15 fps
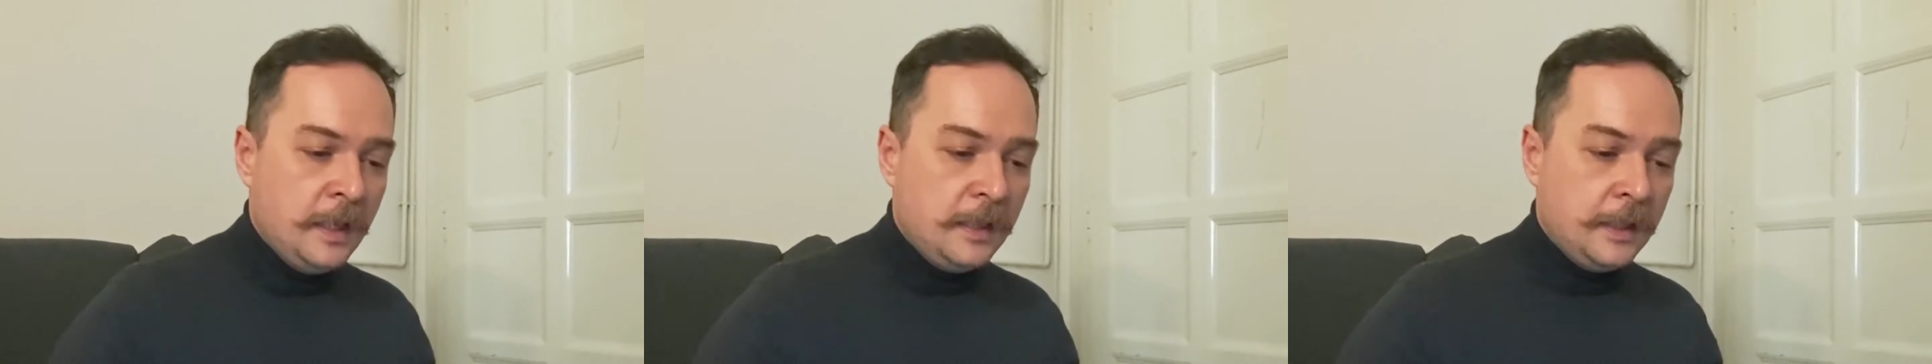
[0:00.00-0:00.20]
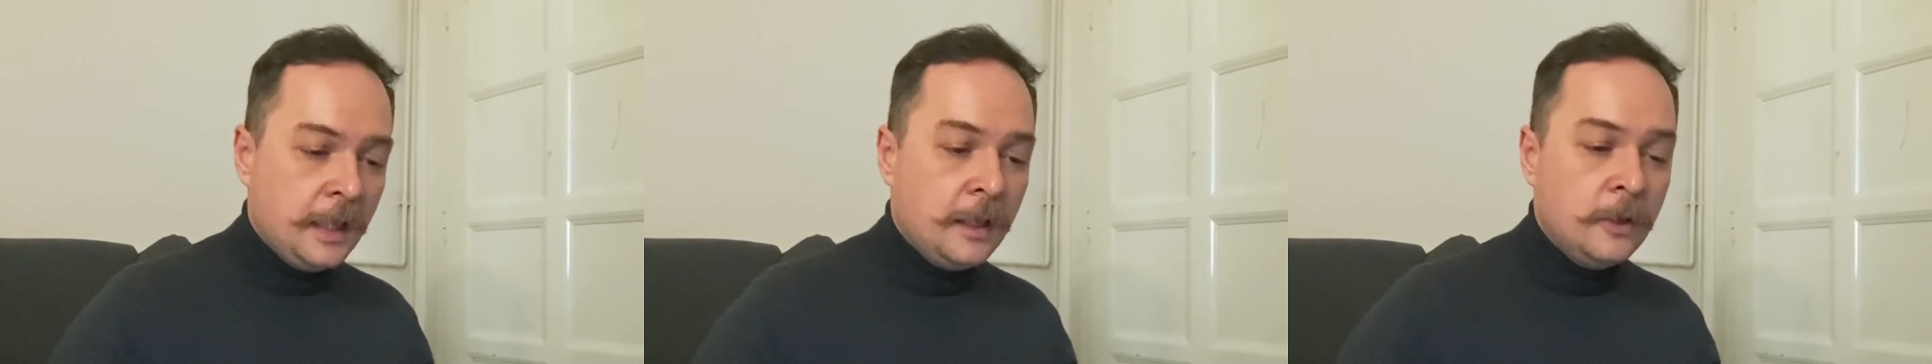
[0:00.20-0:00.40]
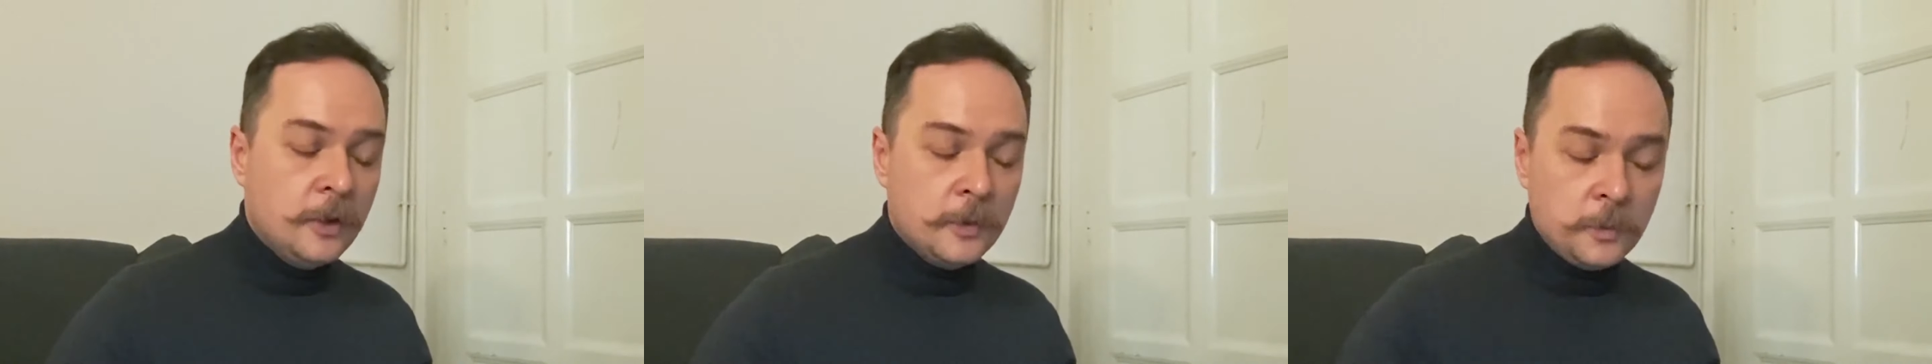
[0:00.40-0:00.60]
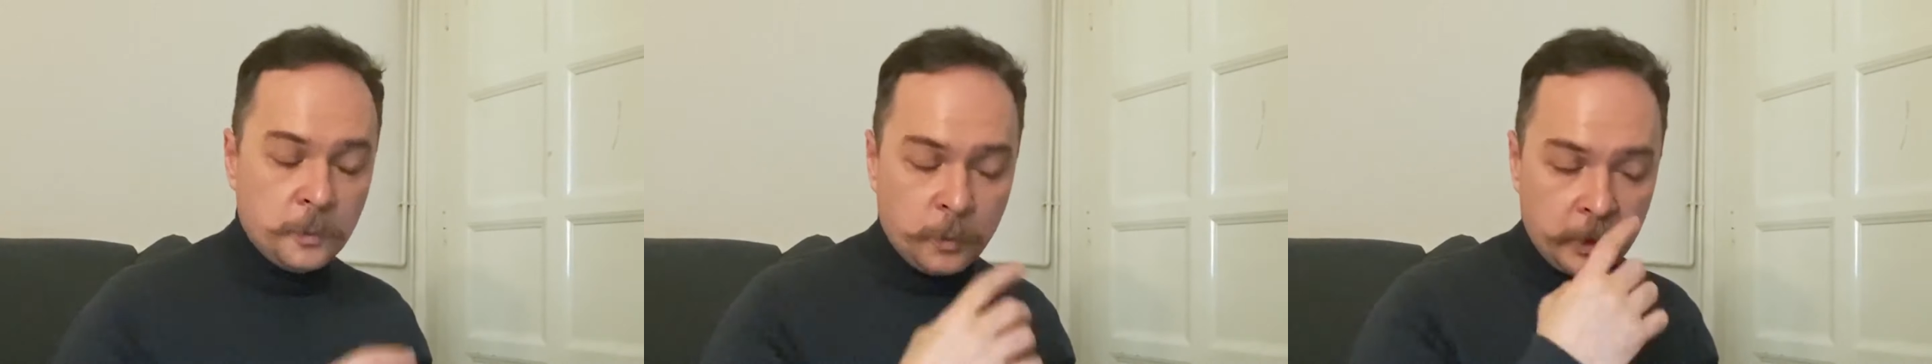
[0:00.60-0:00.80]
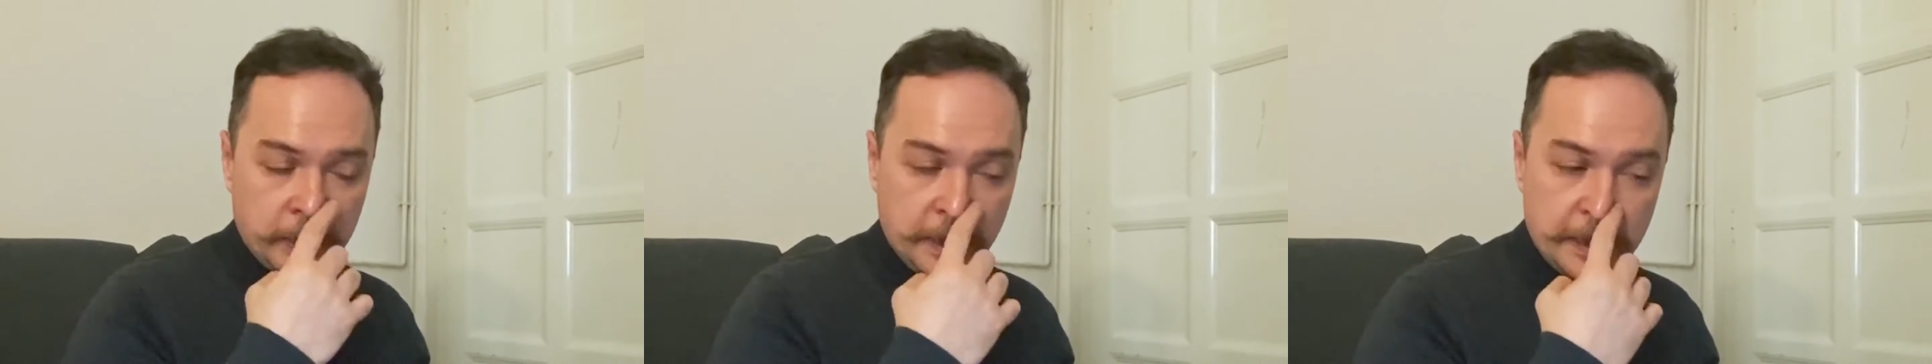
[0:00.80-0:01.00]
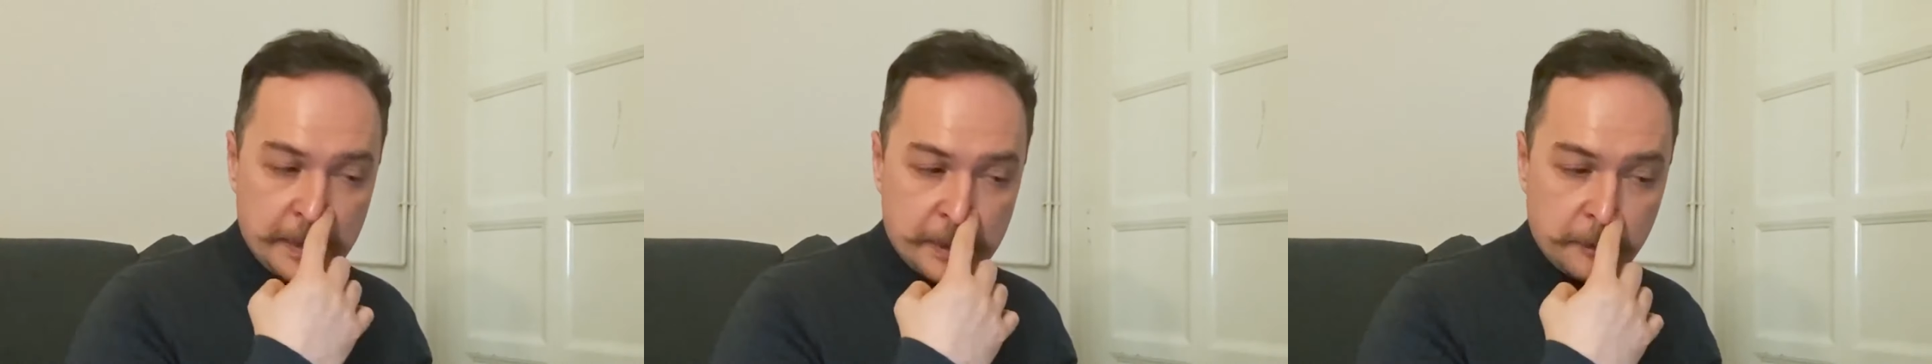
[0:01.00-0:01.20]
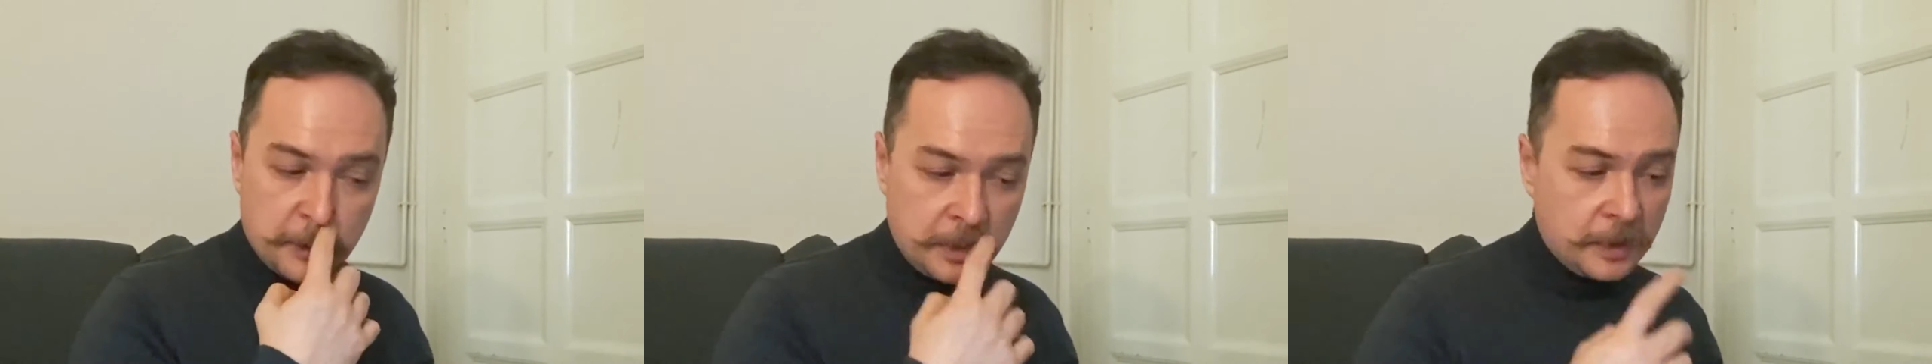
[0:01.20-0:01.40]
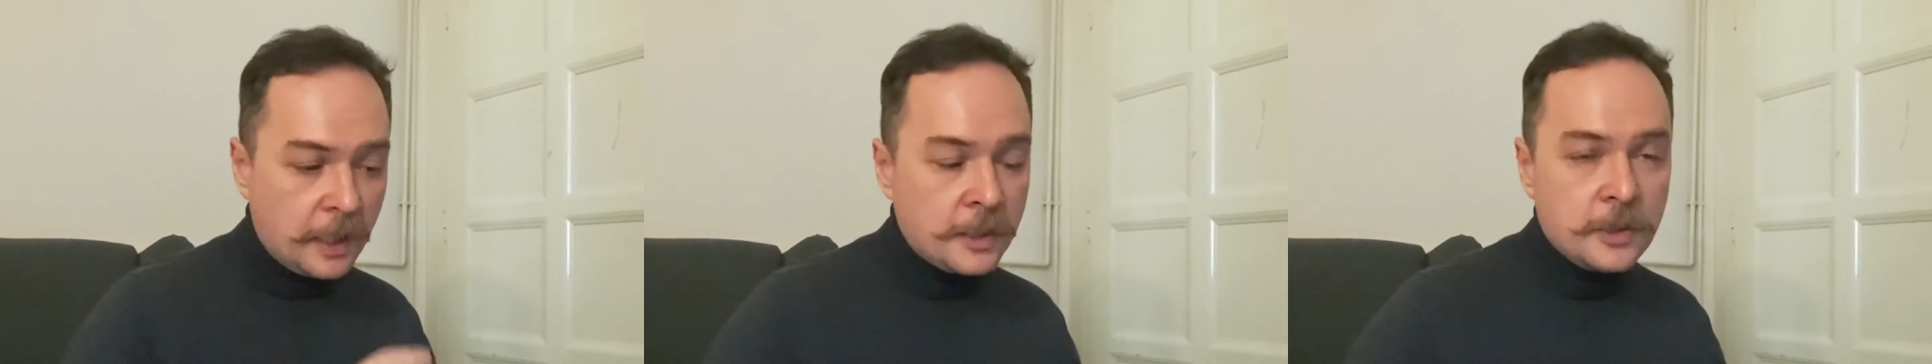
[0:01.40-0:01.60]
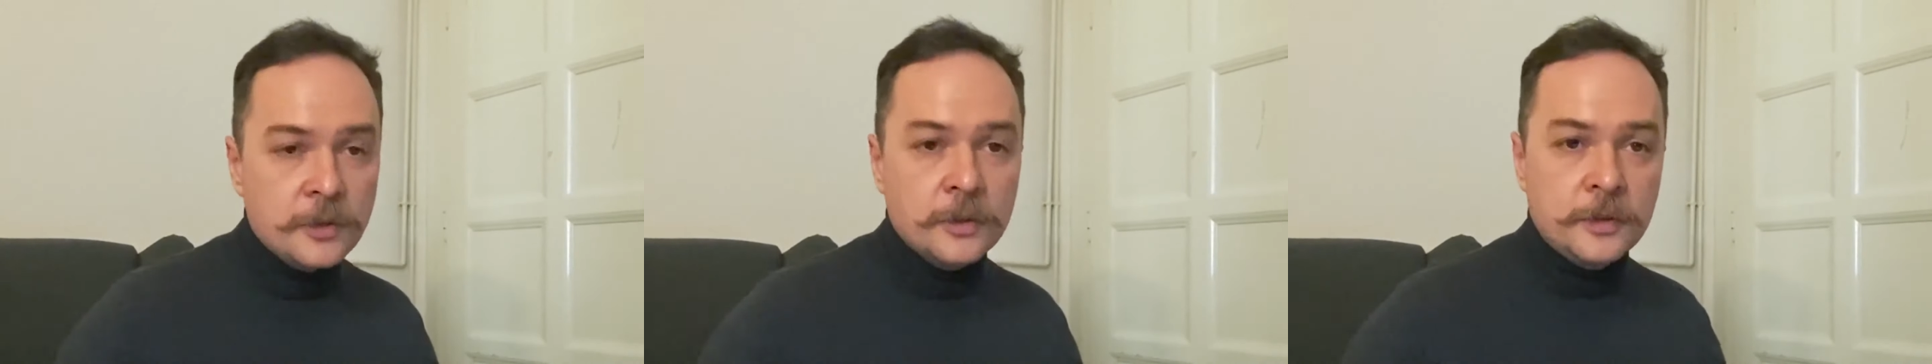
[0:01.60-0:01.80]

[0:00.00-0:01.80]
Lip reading: Now with this, we're touching